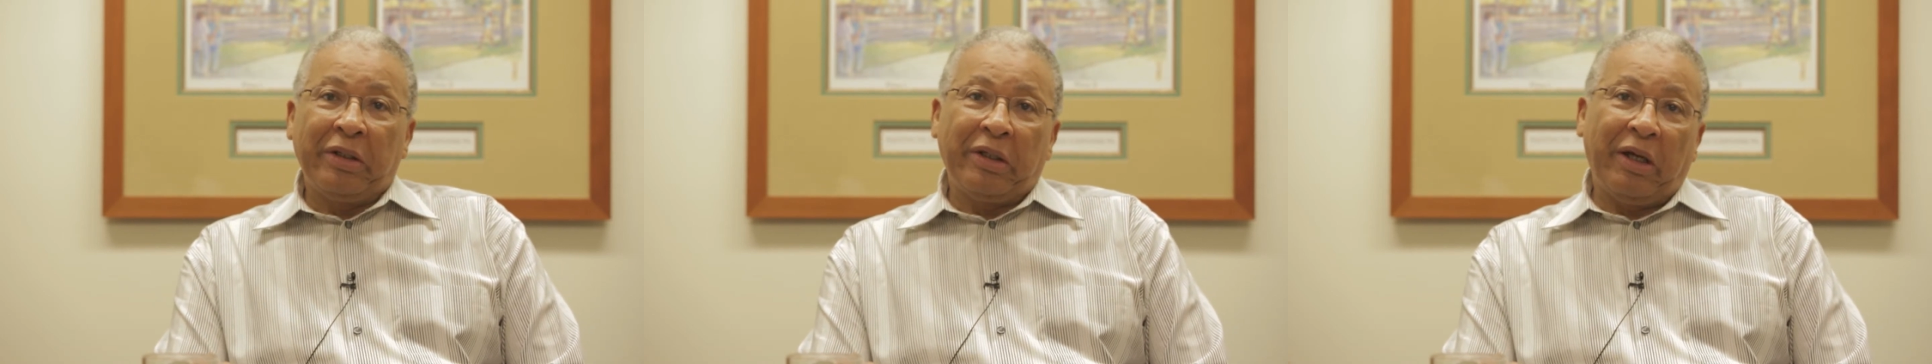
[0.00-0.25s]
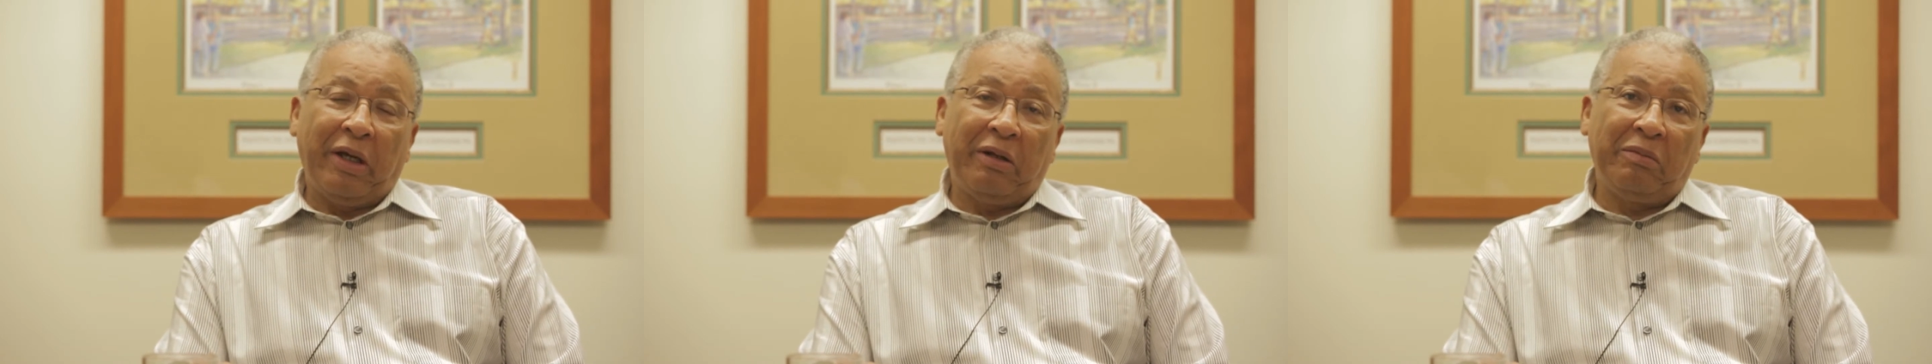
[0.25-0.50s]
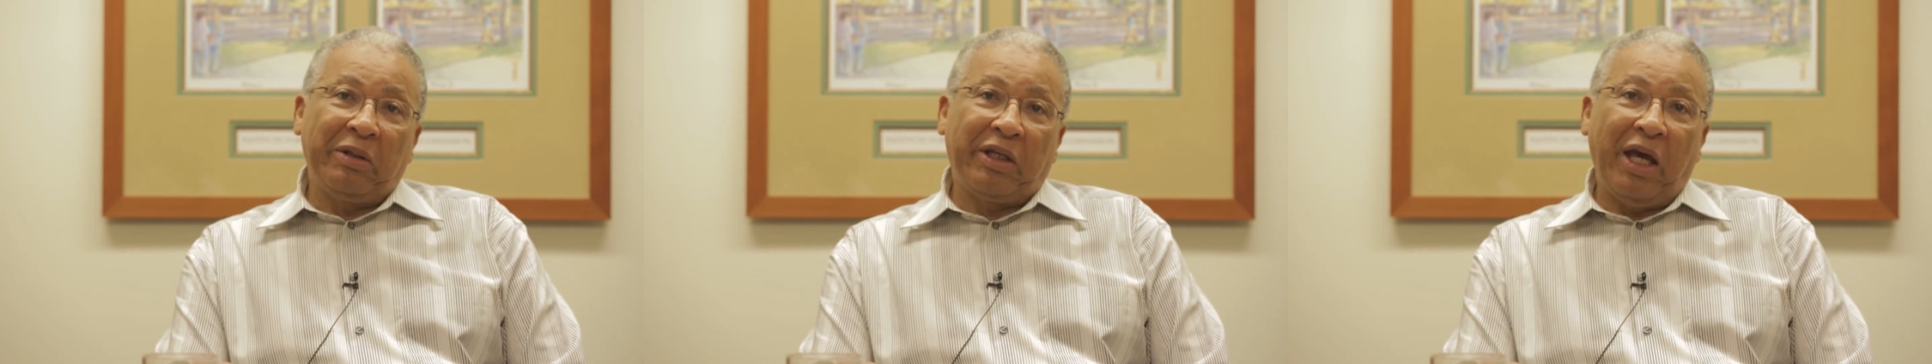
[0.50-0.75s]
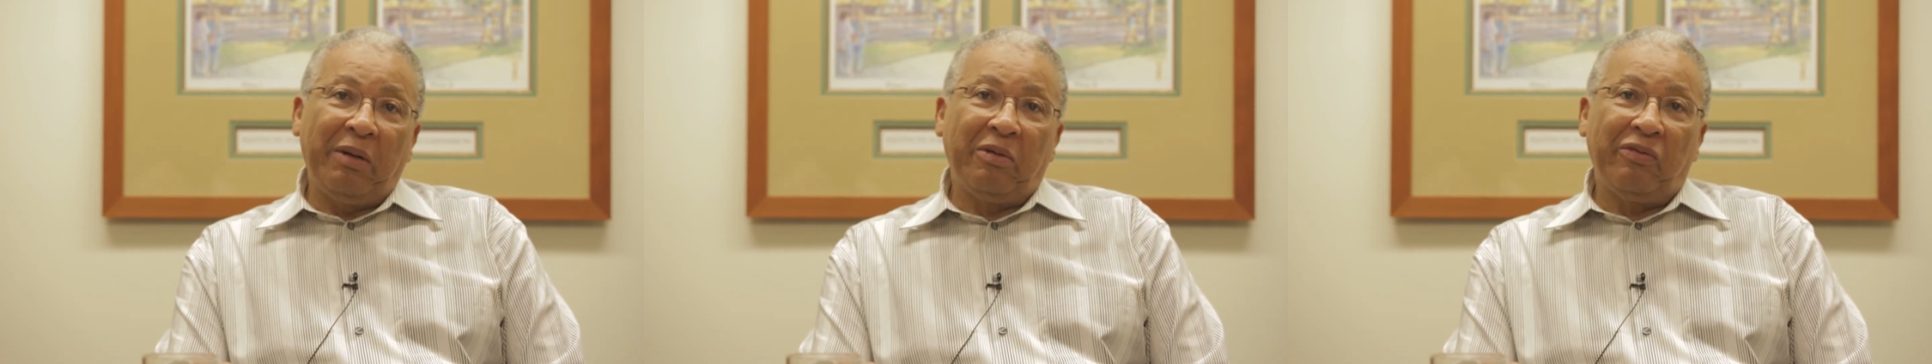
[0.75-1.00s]
and
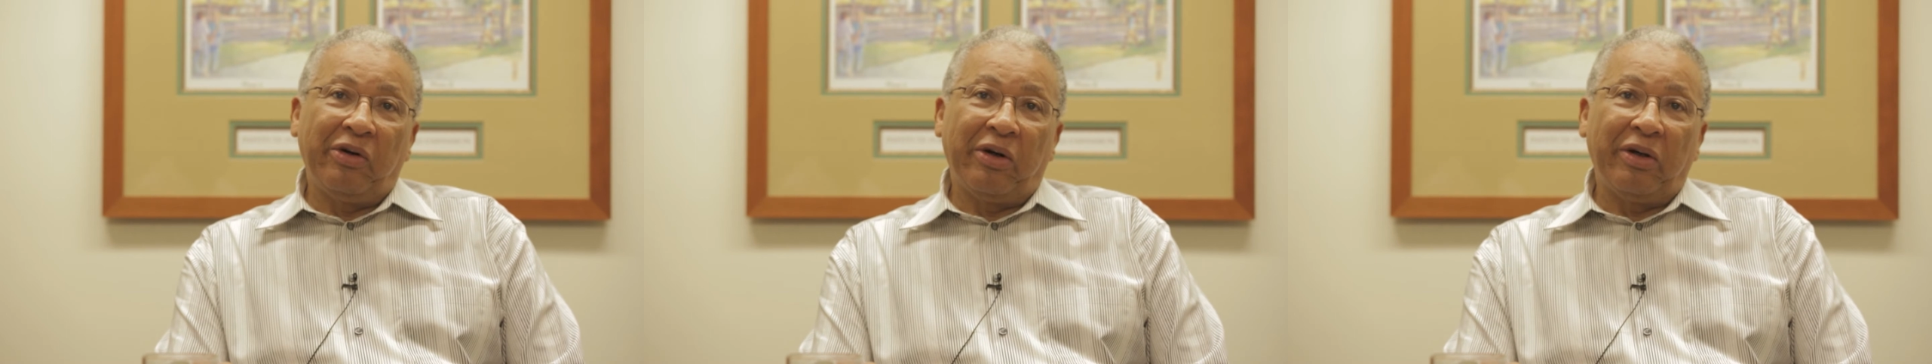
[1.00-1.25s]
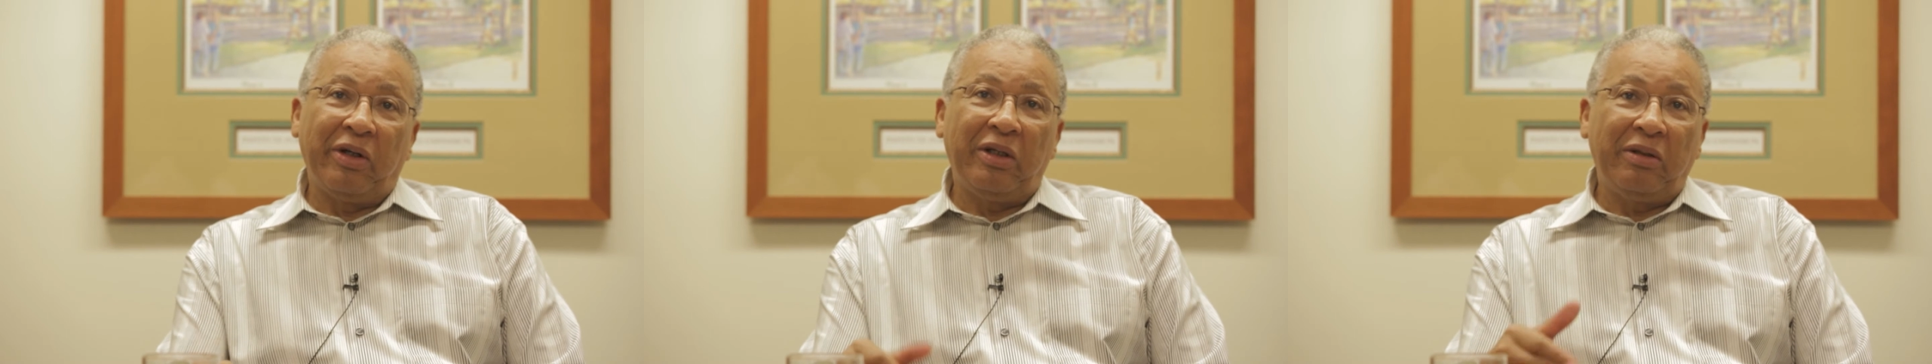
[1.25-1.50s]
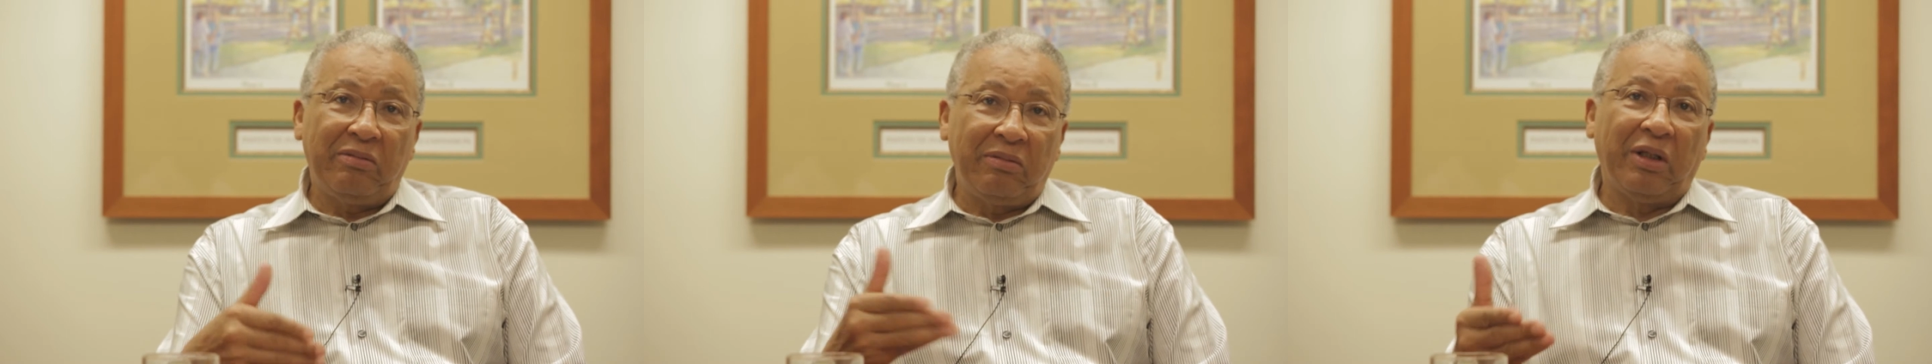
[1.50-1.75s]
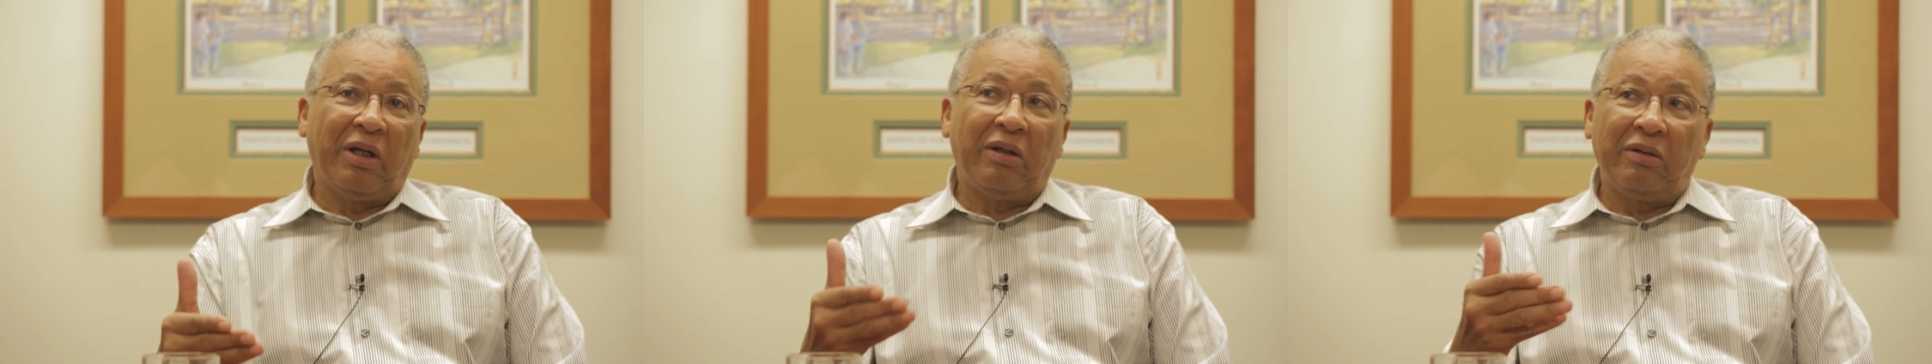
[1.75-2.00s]
became a very
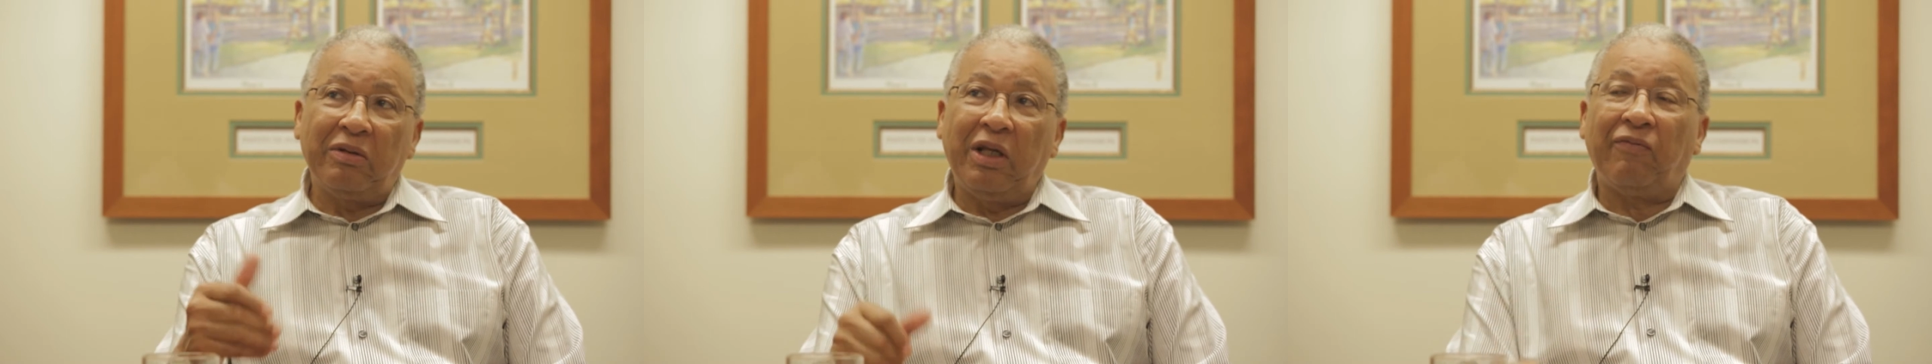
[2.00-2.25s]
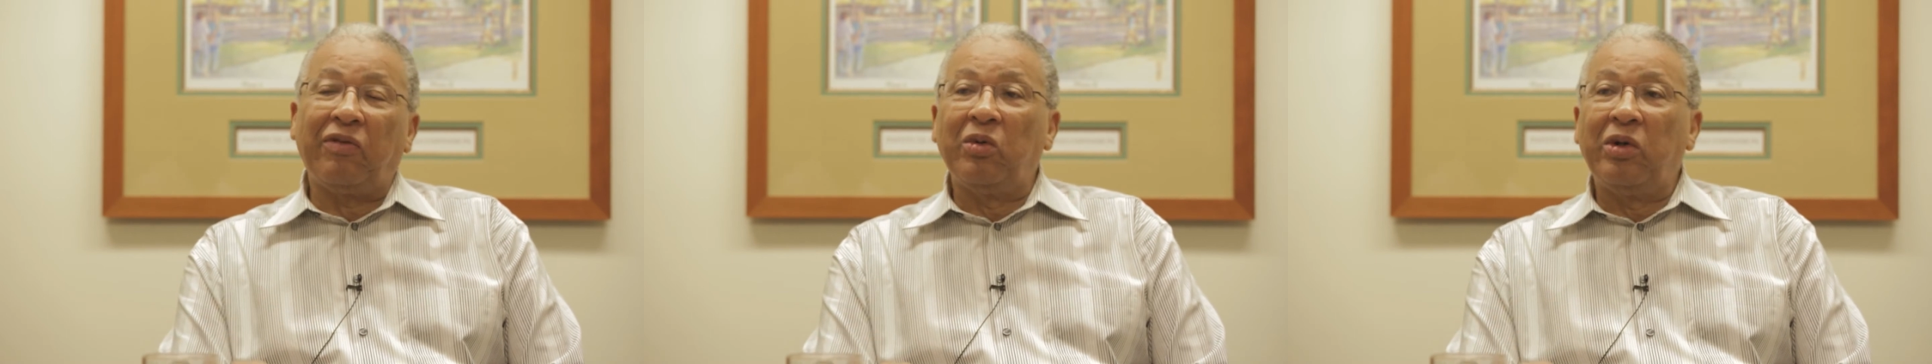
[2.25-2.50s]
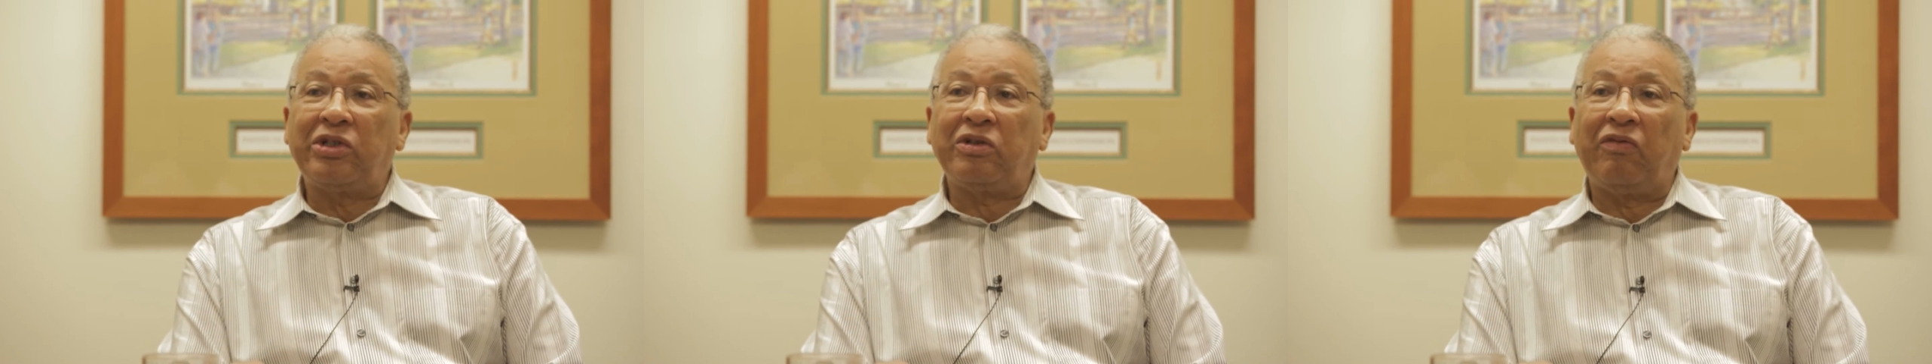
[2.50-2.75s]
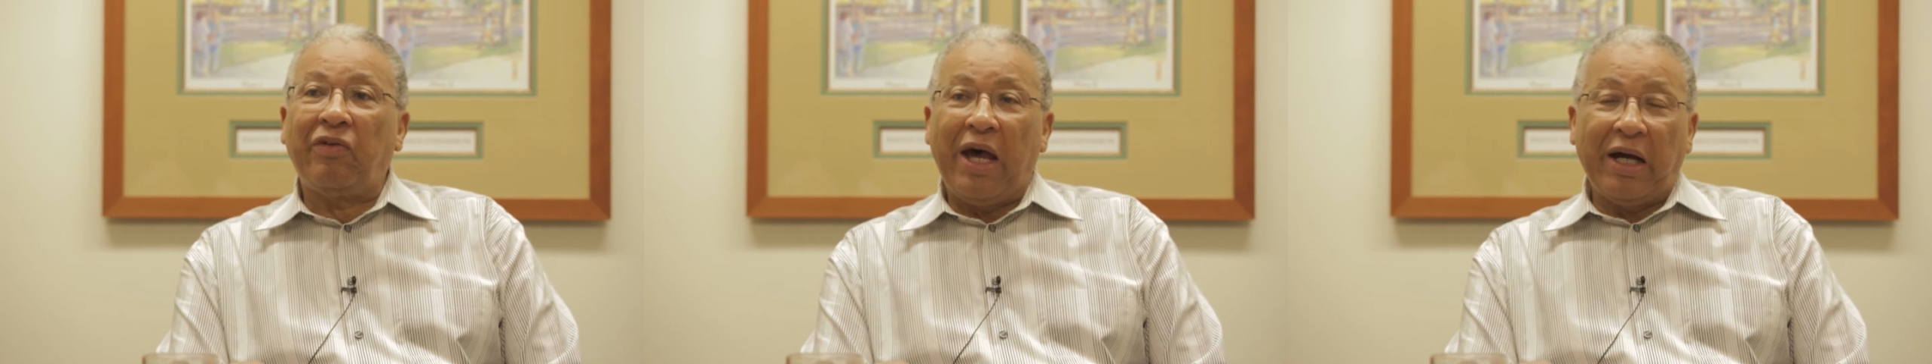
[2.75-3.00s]
influential
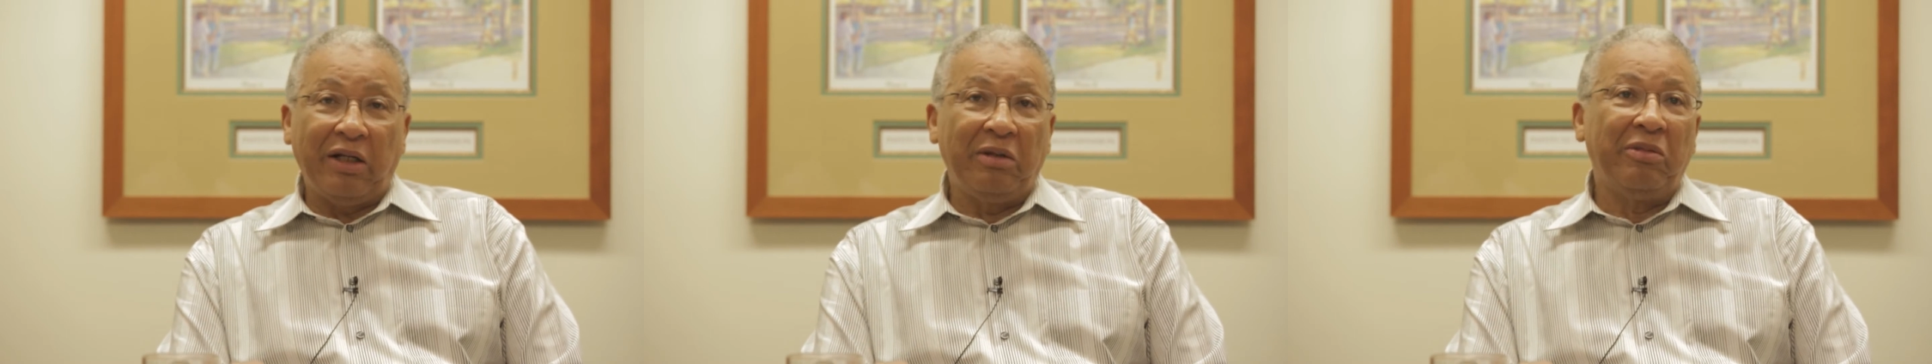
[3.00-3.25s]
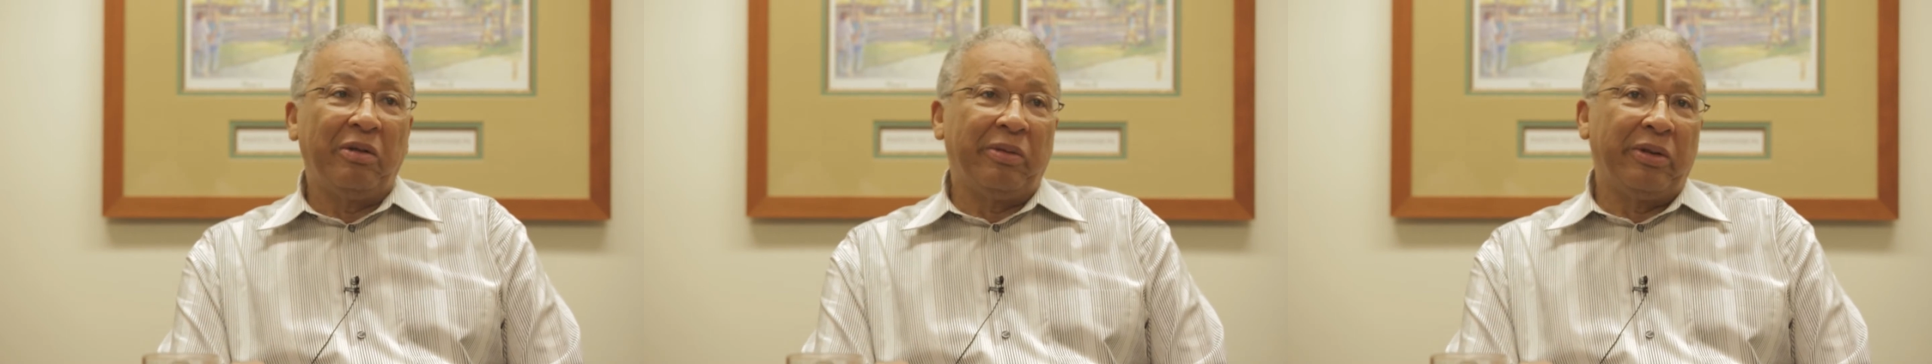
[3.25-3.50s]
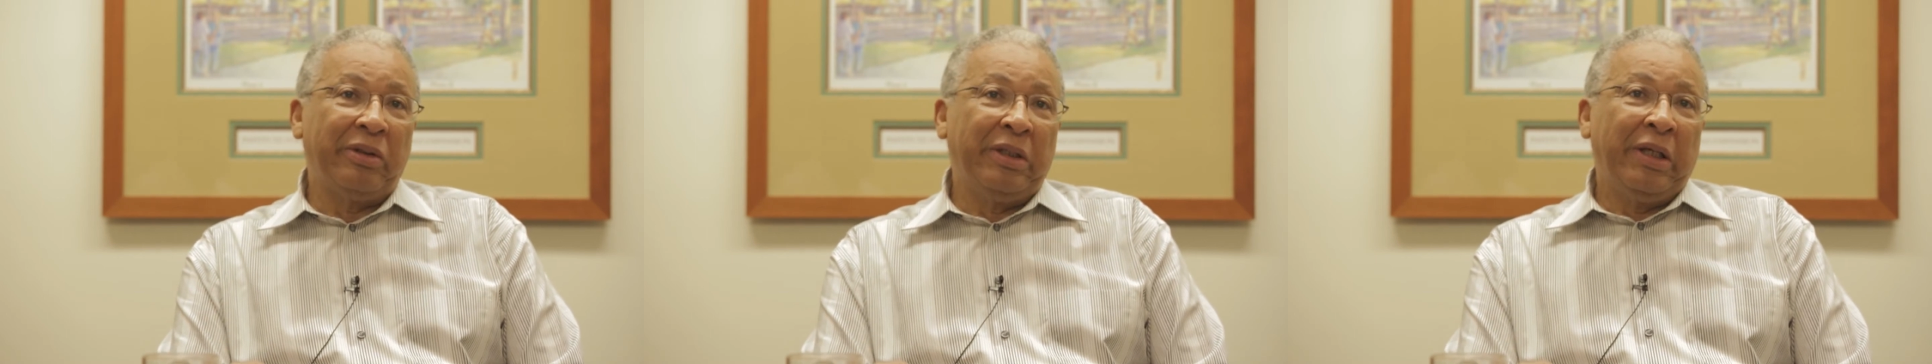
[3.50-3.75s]
faculty member.